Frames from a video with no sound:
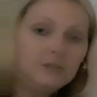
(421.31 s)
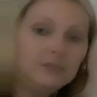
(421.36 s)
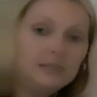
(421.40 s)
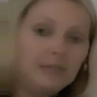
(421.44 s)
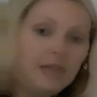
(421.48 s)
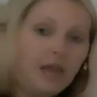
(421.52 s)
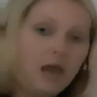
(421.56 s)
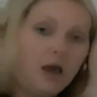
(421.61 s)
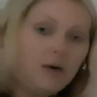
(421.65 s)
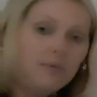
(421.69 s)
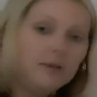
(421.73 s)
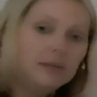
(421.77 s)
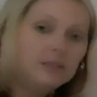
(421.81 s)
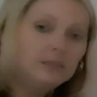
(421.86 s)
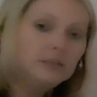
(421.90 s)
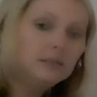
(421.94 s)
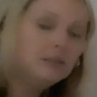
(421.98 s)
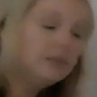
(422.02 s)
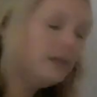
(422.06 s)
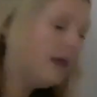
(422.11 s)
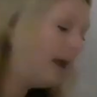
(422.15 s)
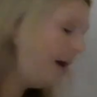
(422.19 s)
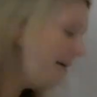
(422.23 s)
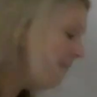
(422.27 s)
See how I
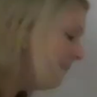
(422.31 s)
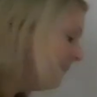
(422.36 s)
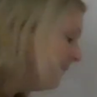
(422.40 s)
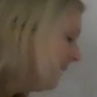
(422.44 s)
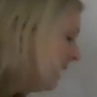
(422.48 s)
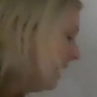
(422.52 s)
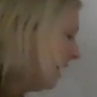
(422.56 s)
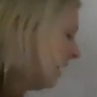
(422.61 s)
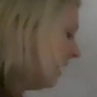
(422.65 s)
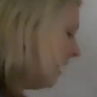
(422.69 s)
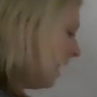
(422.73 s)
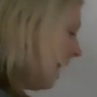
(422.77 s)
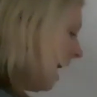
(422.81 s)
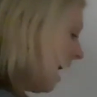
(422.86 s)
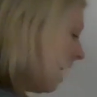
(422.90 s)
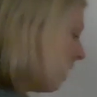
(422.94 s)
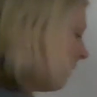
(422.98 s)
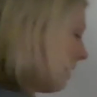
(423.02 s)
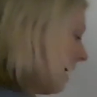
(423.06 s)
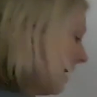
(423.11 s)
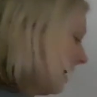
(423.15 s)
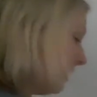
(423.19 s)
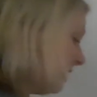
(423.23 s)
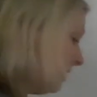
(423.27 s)
did that?
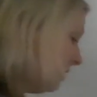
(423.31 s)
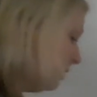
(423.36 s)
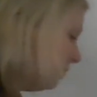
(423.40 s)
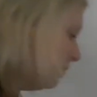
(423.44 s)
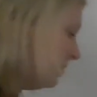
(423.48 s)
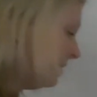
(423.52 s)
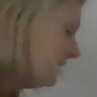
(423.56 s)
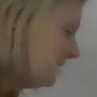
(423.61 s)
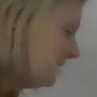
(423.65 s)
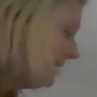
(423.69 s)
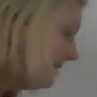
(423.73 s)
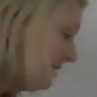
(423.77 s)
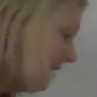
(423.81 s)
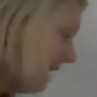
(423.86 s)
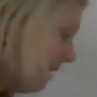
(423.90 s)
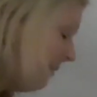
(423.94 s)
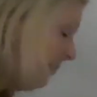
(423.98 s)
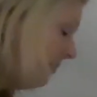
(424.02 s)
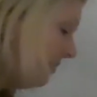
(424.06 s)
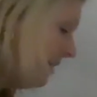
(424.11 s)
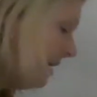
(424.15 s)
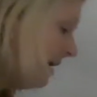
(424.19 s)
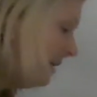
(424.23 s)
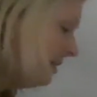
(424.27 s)
Now I could do the
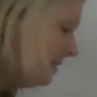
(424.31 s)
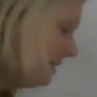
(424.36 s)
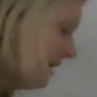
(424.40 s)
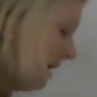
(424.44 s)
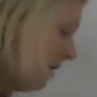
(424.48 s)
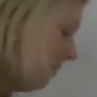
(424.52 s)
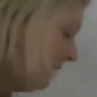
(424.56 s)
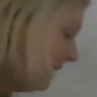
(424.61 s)
same thing down